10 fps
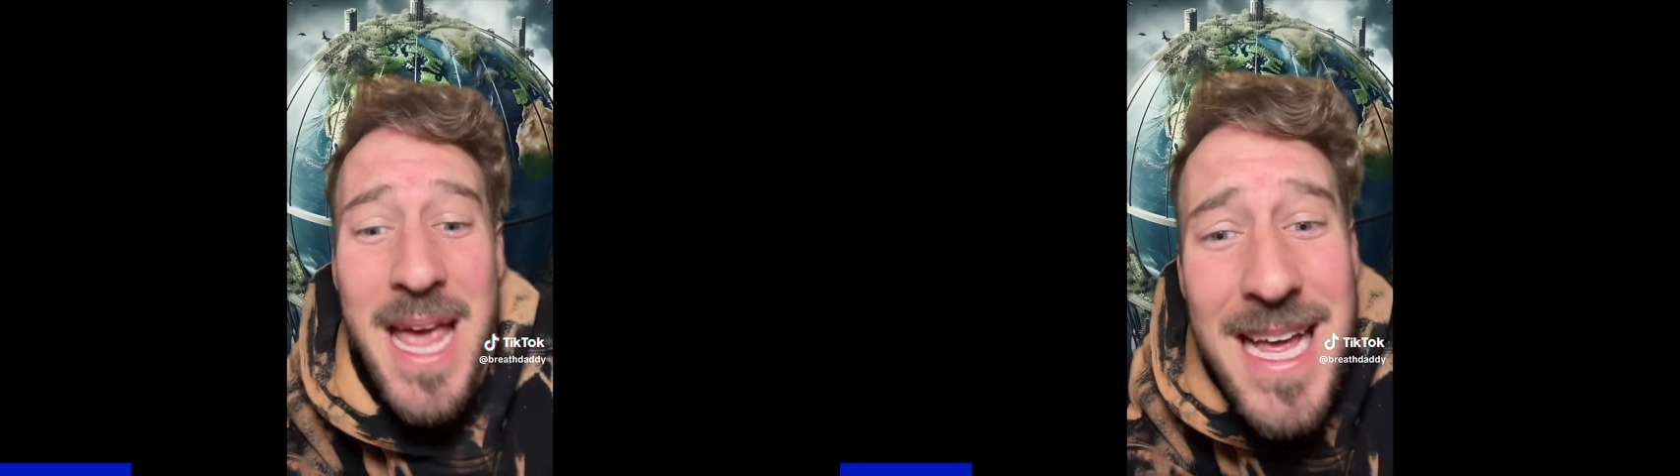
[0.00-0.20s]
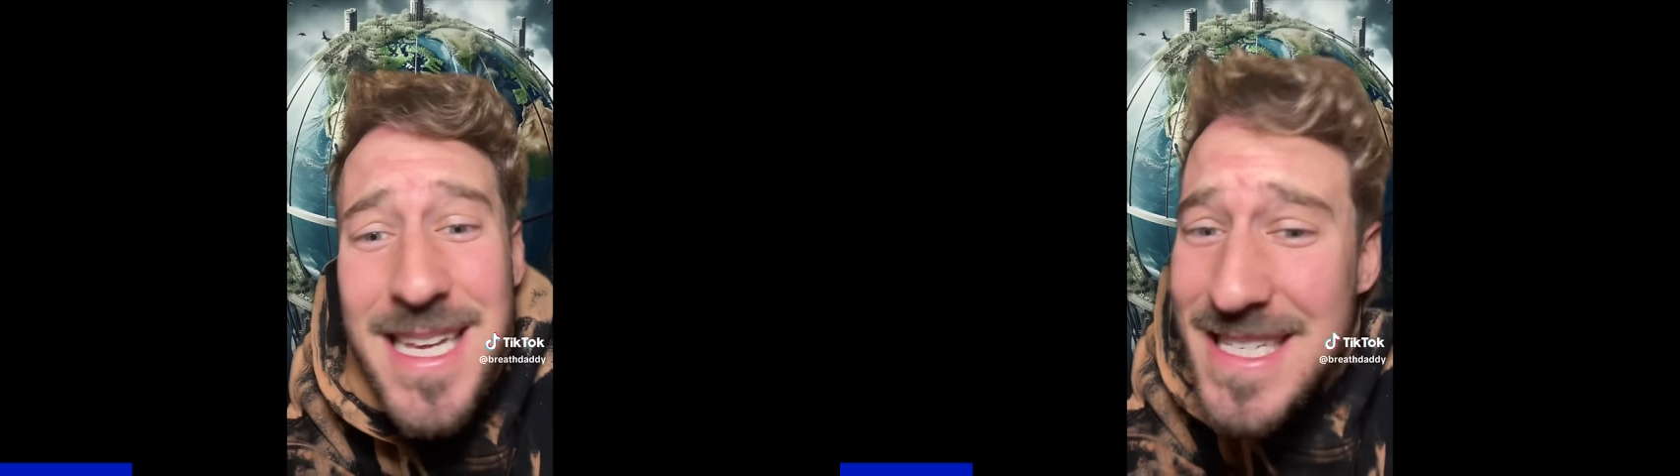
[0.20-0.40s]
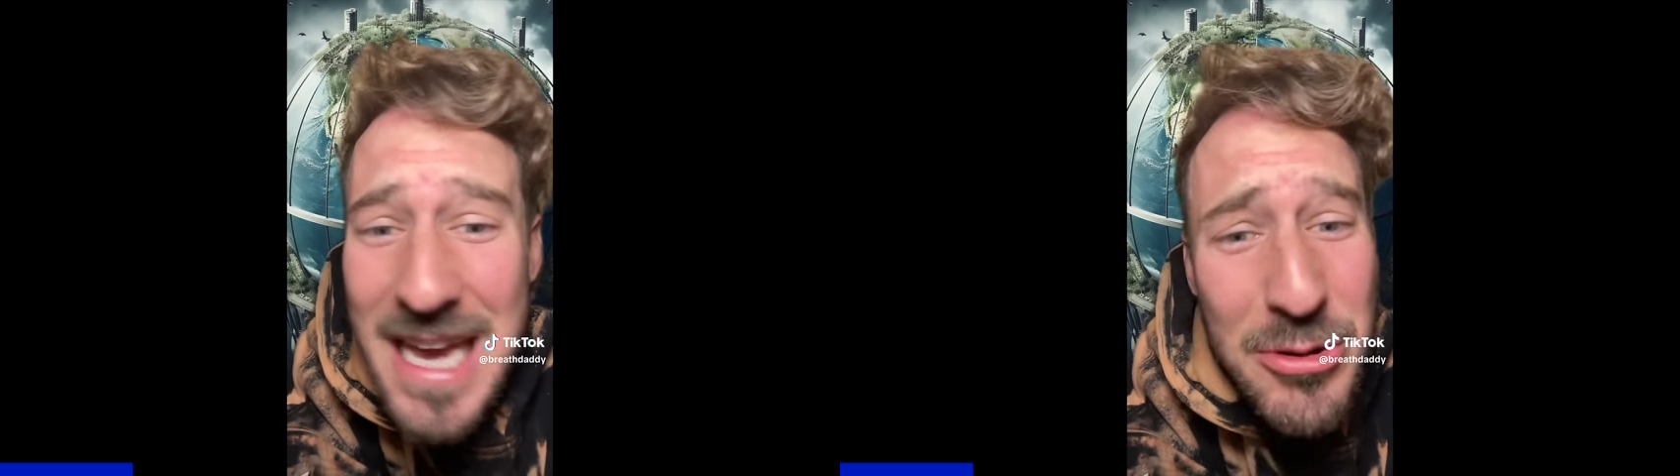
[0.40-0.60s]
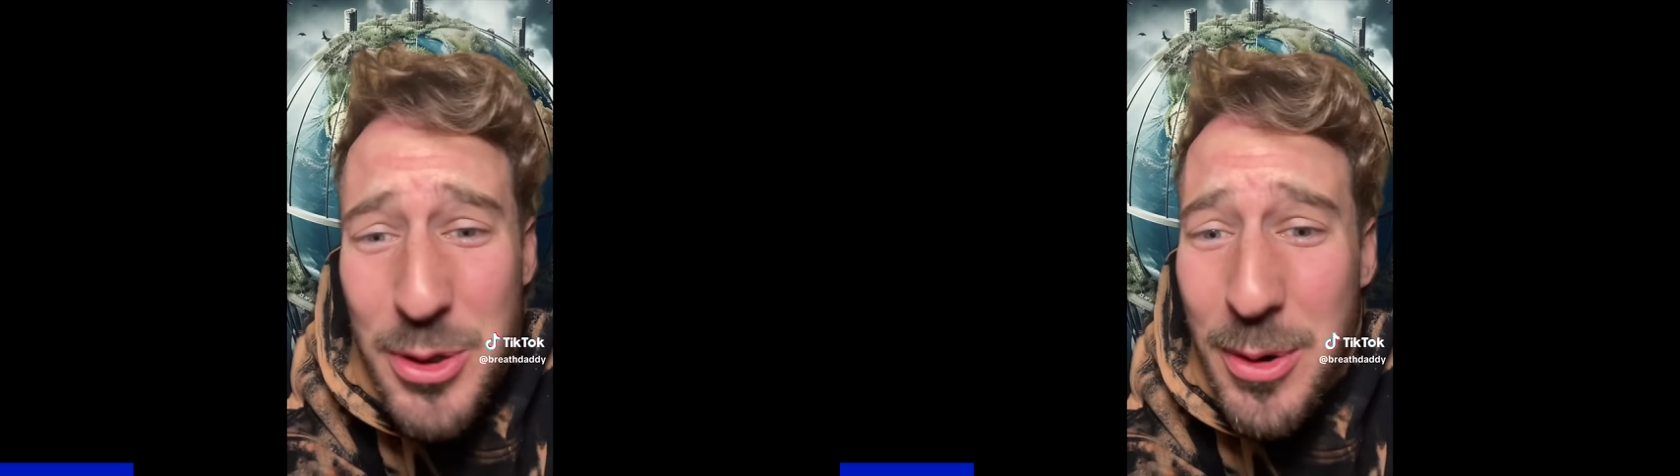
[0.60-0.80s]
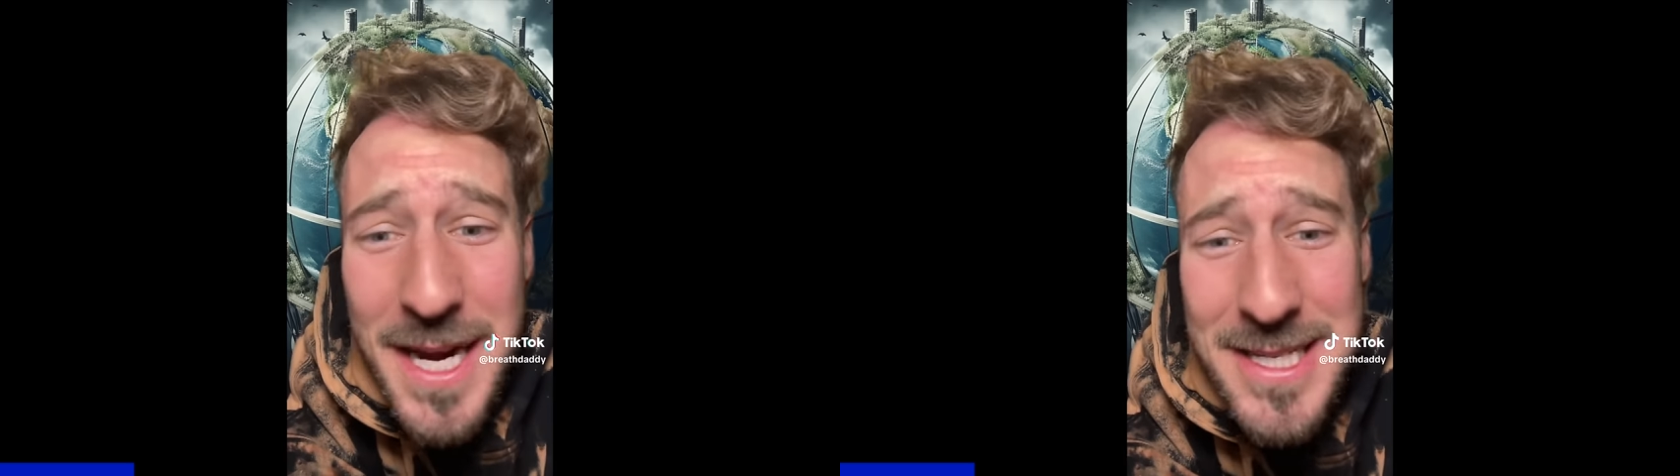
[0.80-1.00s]
Sounds
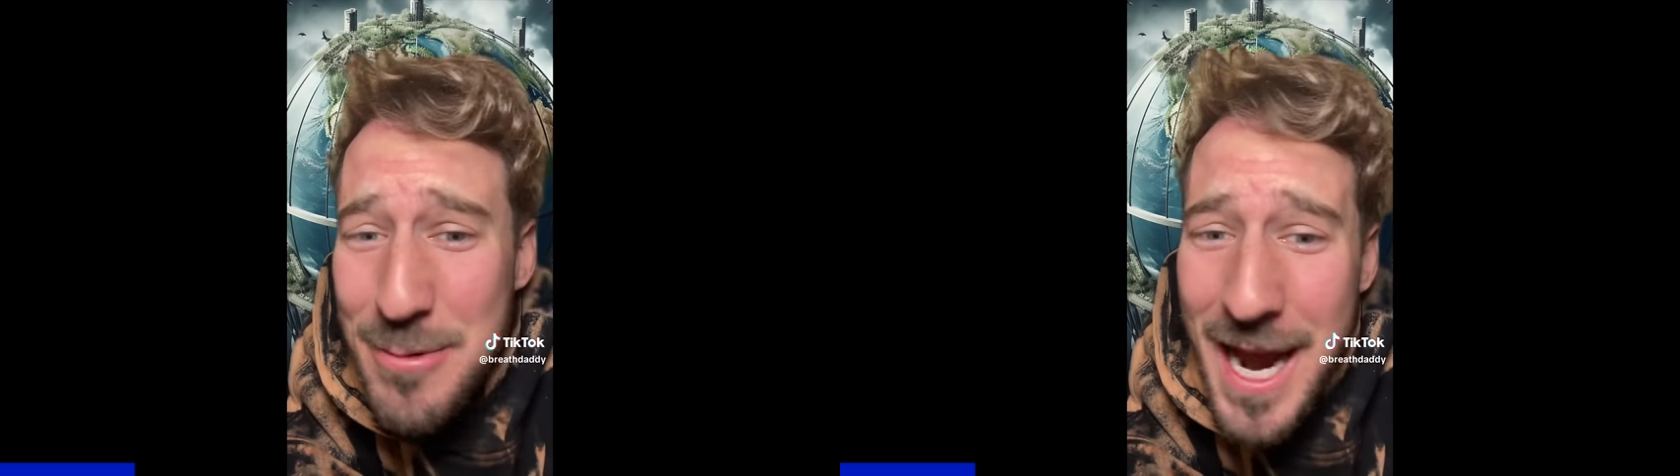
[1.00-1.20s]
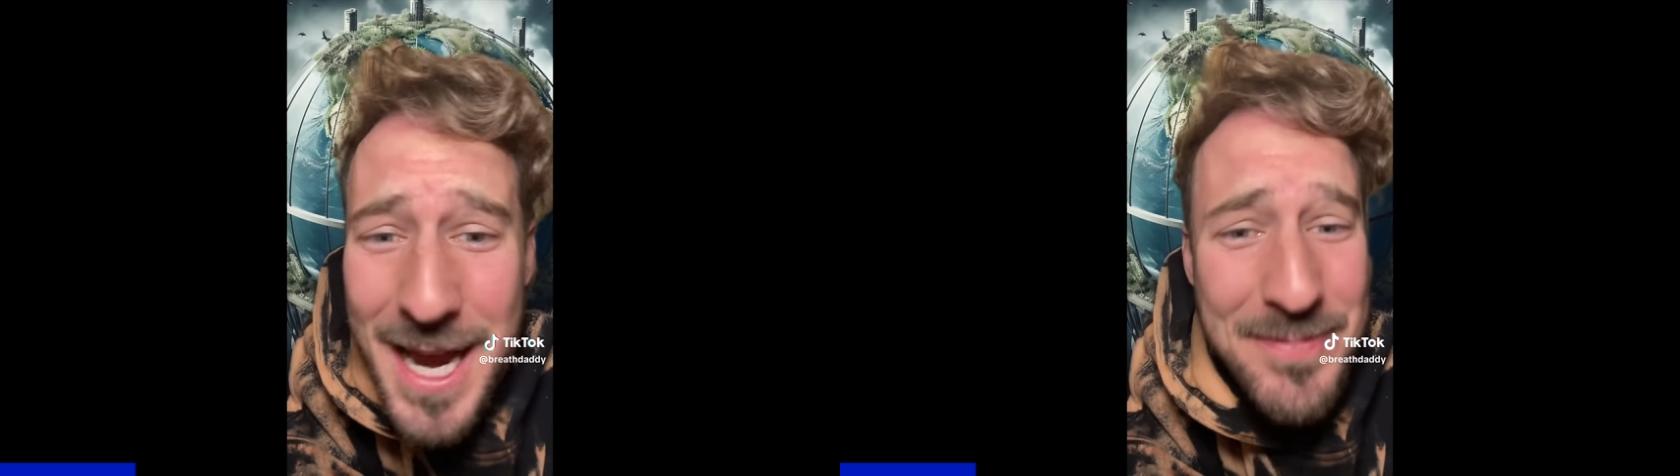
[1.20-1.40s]
crazy, right?